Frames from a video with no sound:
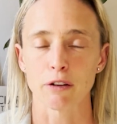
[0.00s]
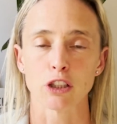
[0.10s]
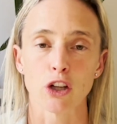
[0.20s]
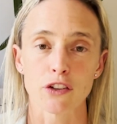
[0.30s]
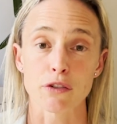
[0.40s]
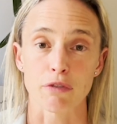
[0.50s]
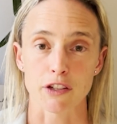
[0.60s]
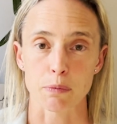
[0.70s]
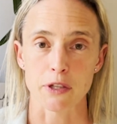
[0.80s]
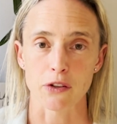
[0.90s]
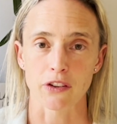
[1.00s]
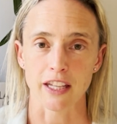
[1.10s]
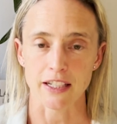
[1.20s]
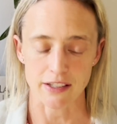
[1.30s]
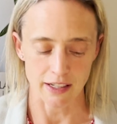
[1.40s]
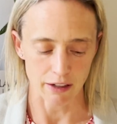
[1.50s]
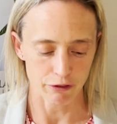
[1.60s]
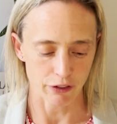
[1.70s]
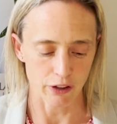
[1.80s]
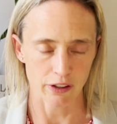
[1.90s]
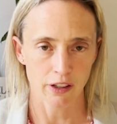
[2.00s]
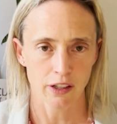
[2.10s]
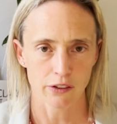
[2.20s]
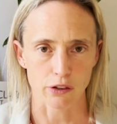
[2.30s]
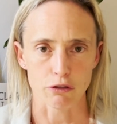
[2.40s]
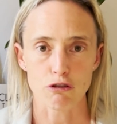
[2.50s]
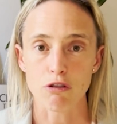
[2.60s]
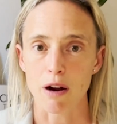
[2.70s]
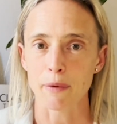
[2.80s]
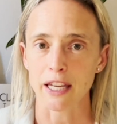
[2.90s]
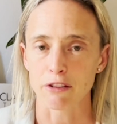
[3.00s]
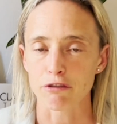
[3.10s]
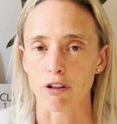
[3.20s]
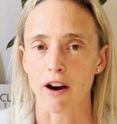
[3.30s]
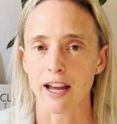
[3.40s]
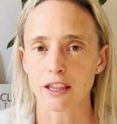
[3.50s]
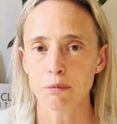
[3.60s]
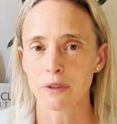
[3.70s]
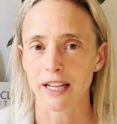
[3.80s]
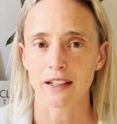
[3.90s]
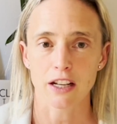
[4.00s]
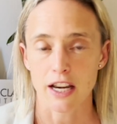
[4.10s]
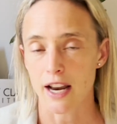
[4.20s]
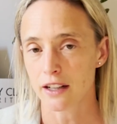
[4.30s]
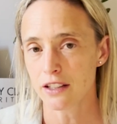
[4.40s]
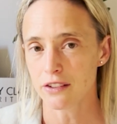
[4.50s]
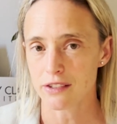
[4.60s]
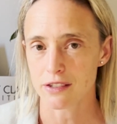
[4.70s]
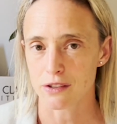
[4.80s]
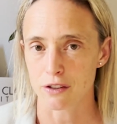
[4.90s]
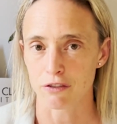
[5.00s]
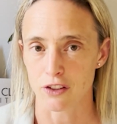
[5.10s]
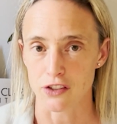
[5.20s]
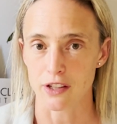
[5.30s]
are lots of recipes on the internet for sort of crumbing and frying them like nuggets, sort of